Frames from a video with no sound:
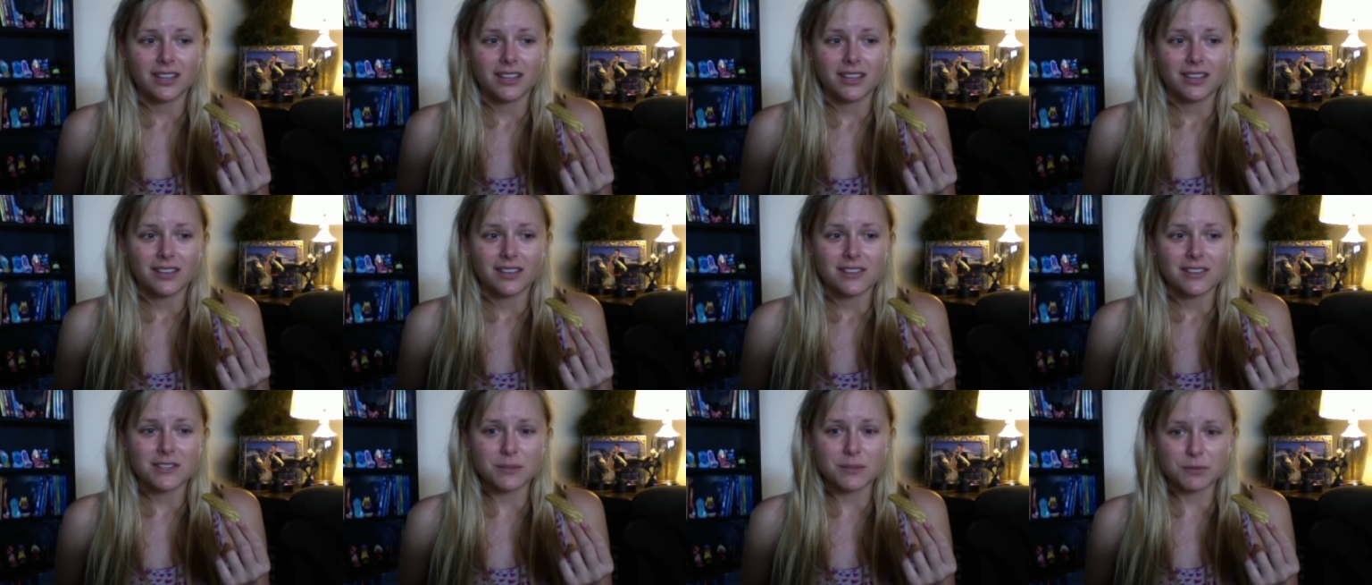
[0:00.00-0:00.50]

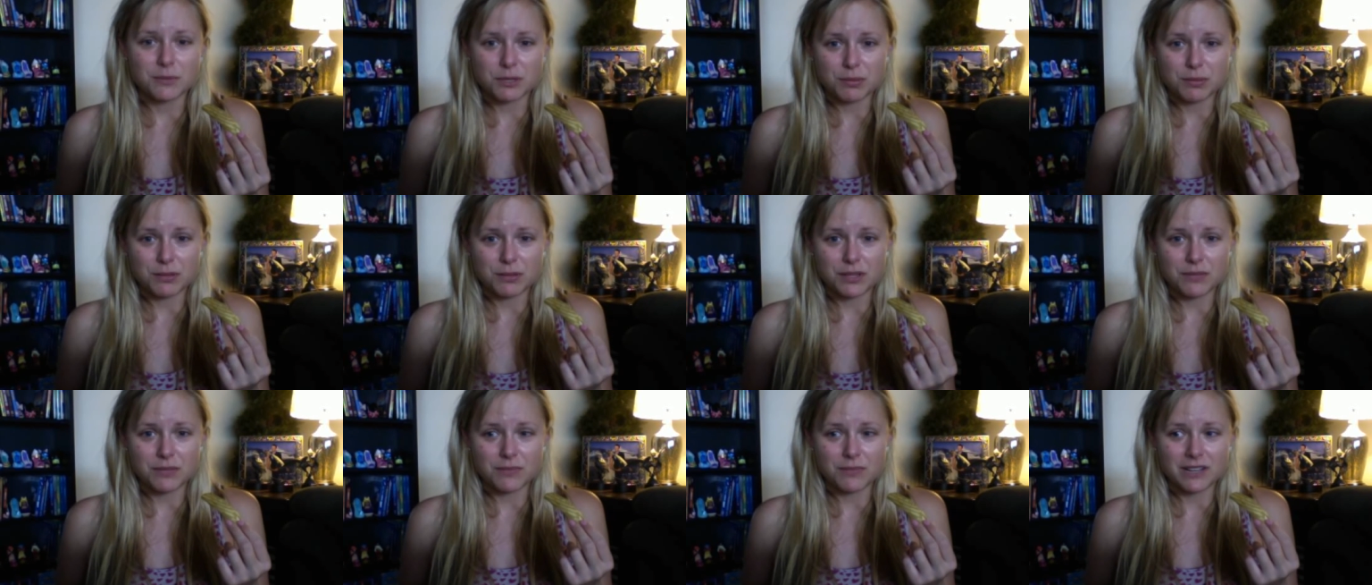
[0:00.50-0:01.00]
So
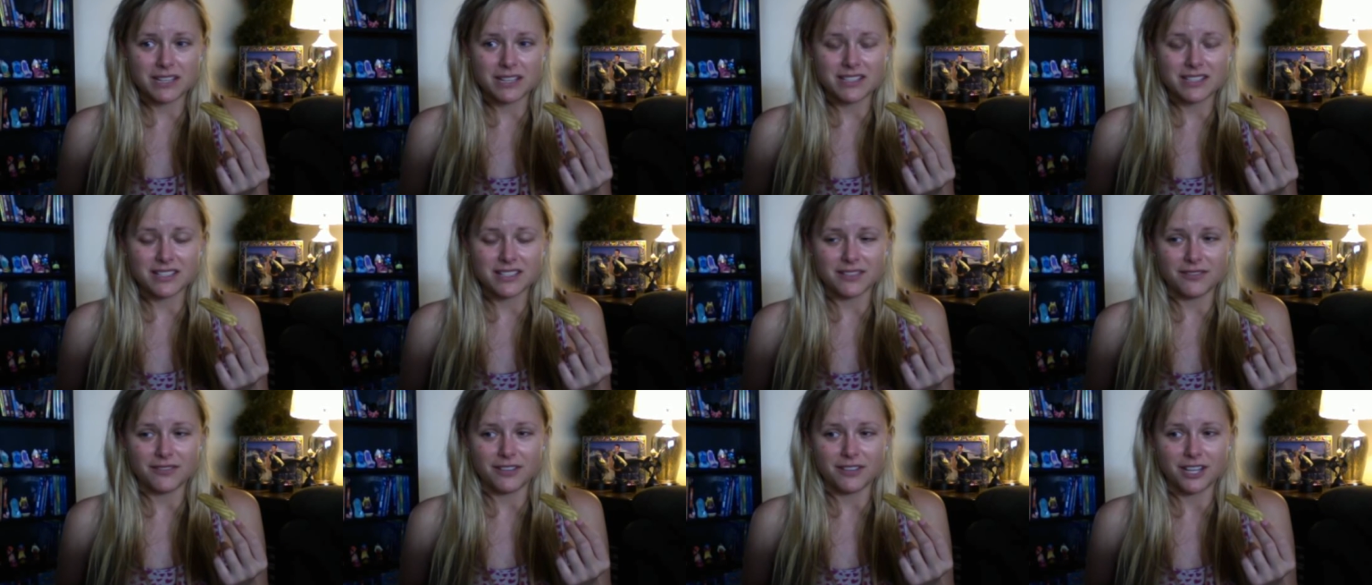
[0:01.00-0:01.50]
between the rest
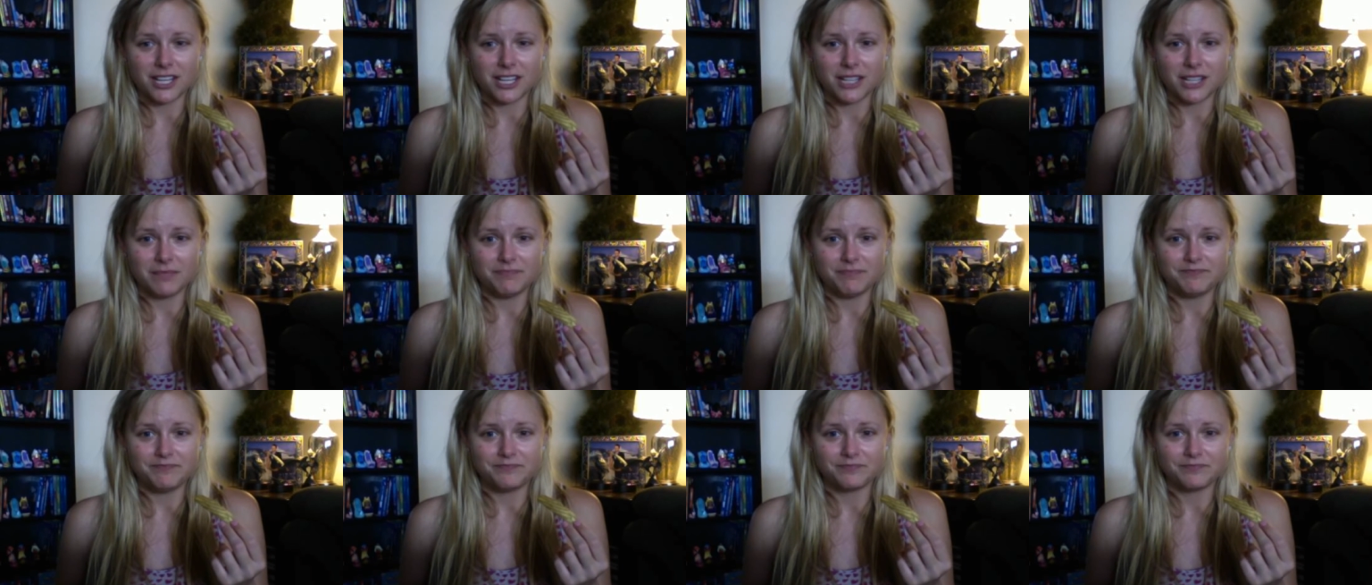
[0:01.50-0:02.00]
of them,
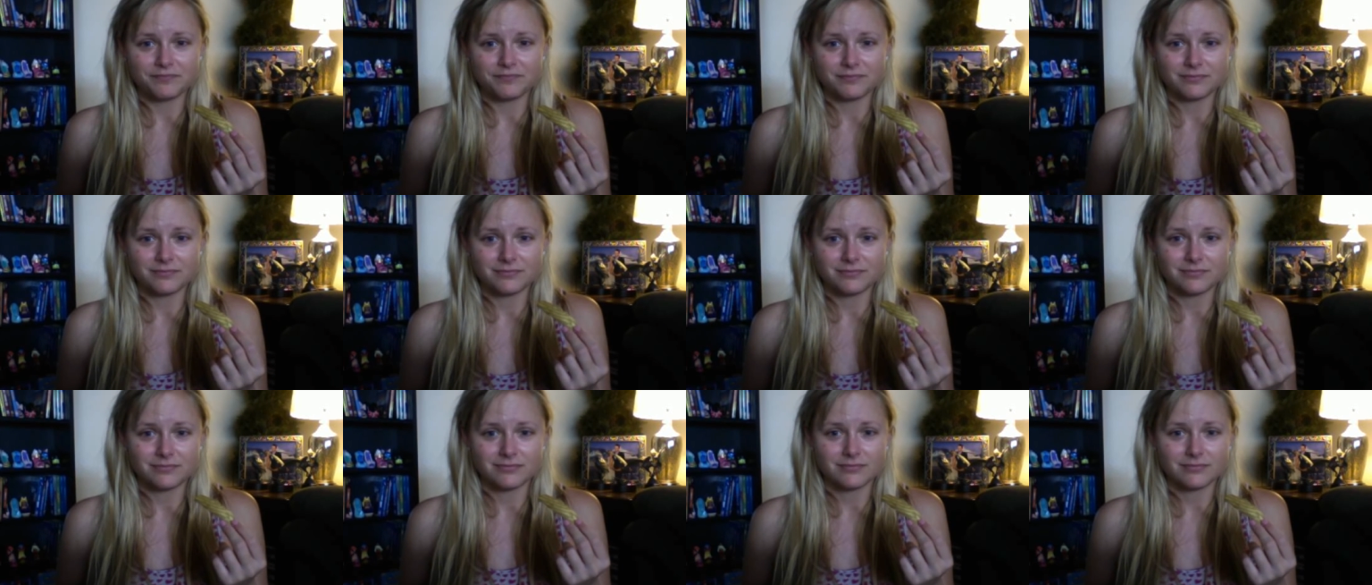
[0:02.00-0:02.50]
um,
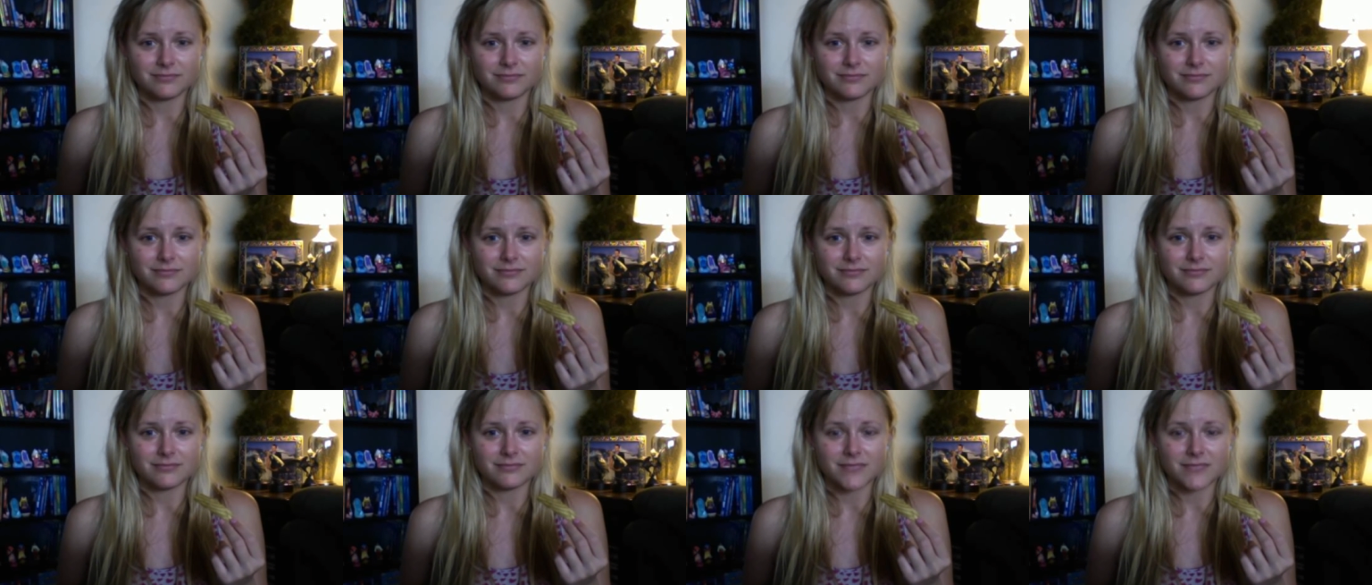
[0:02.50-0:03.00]

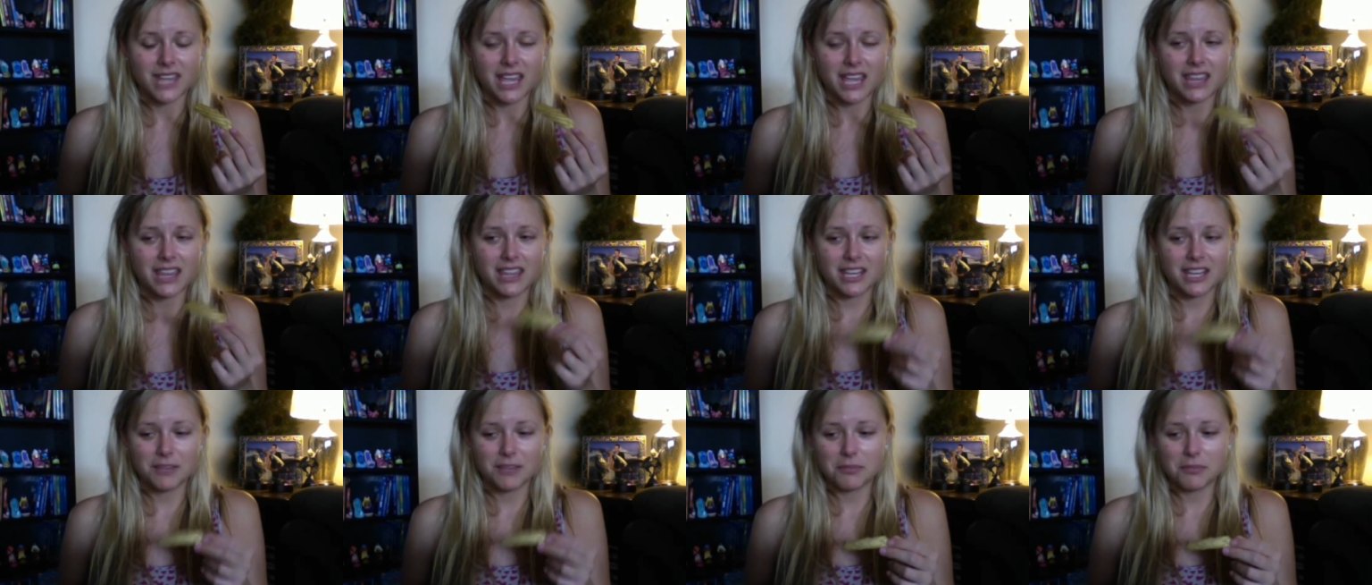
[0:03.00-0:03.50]
I
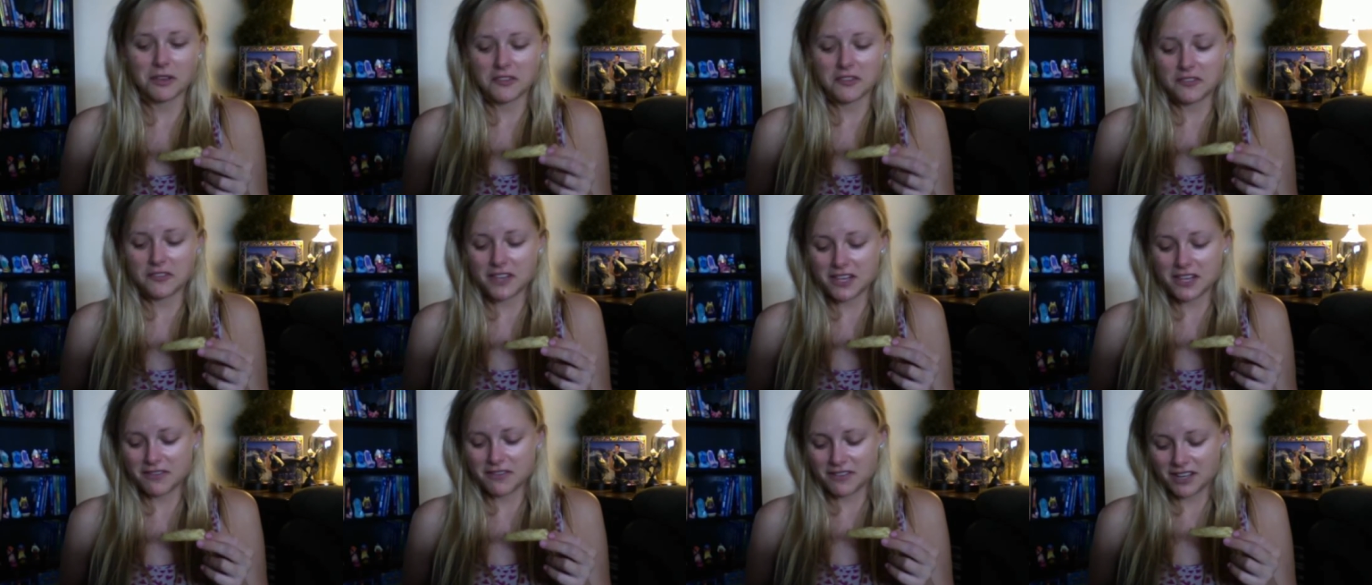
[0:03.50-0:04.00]
think my
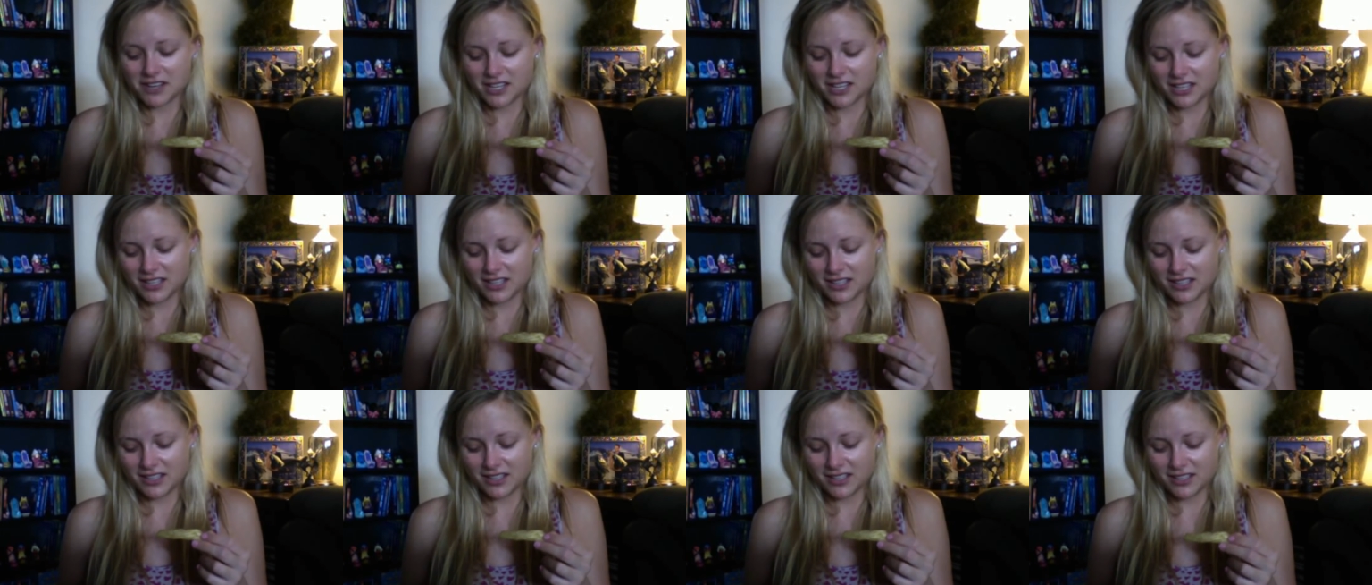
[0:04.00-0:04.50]
favorite